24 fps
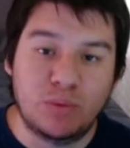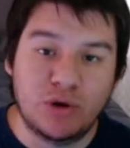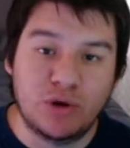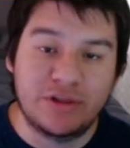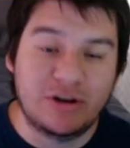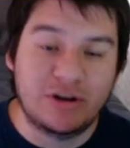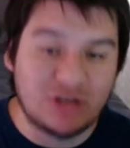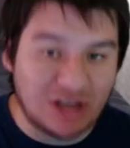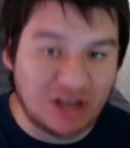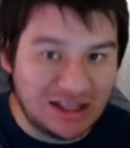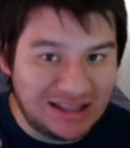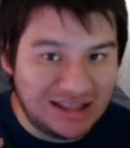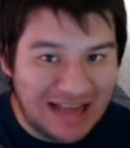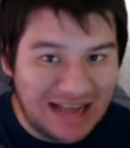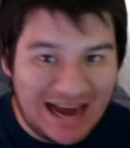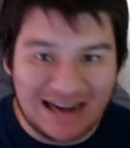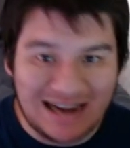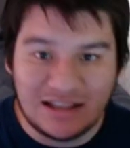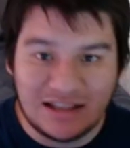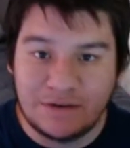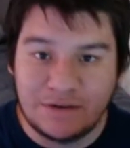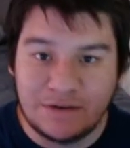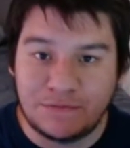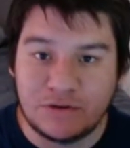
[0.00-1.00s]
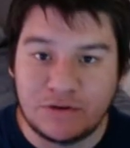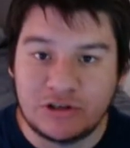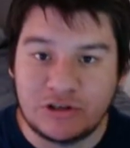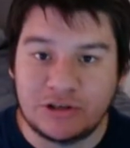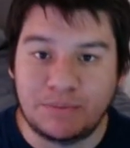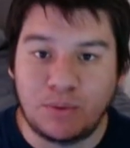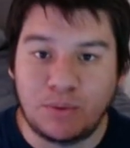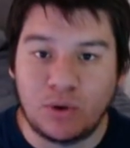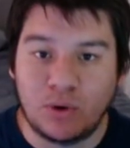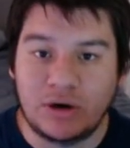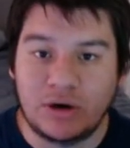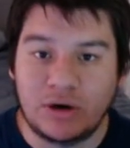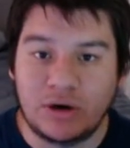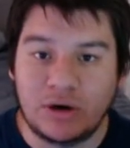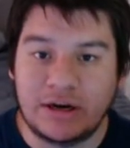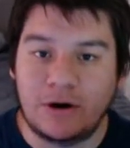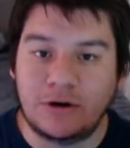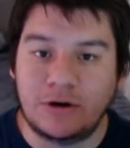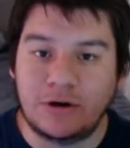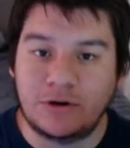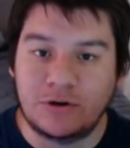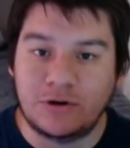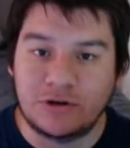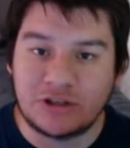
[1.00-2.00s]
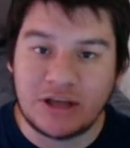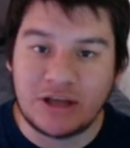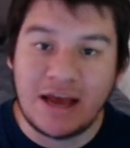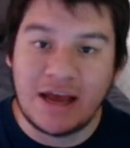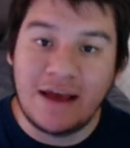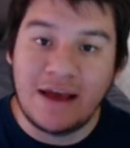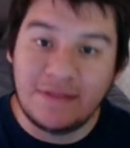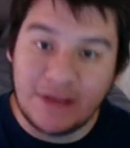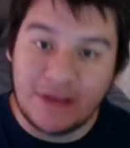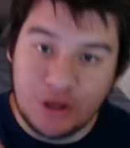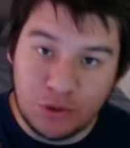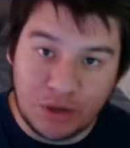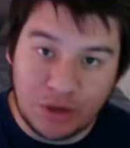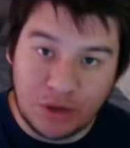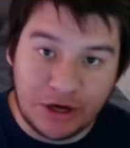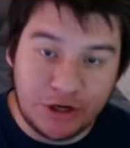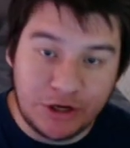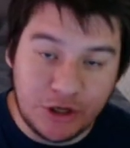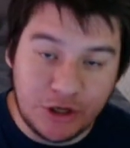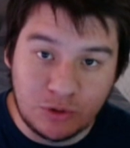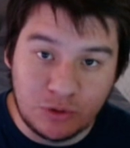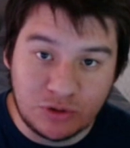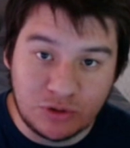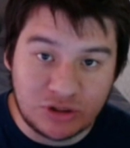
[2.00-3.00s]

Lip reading: there's a lot of different support characters that you can use.